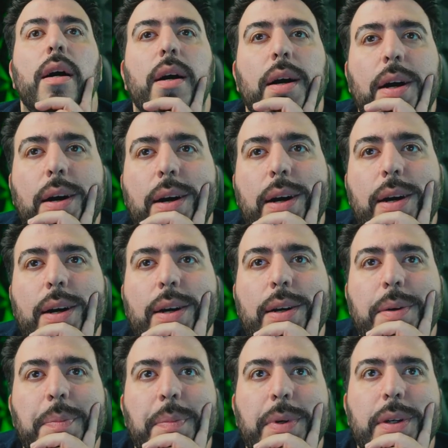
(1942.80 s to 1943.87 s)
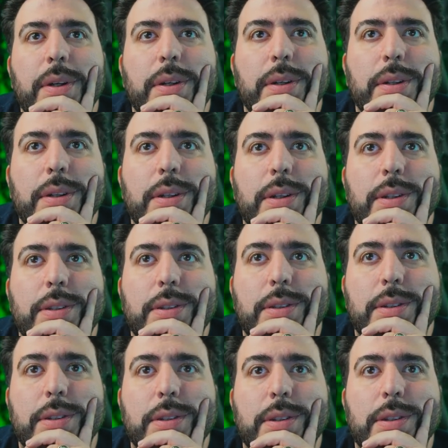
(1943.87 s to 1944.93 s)
Mac. Um, let's
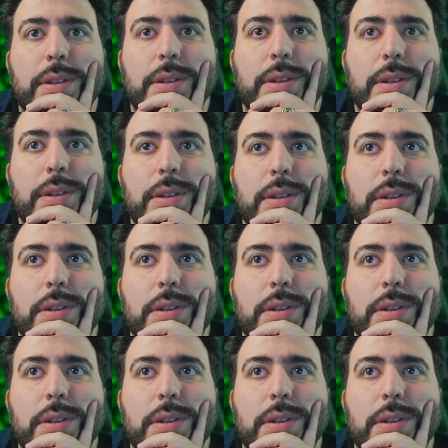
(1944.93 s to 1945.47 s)
see.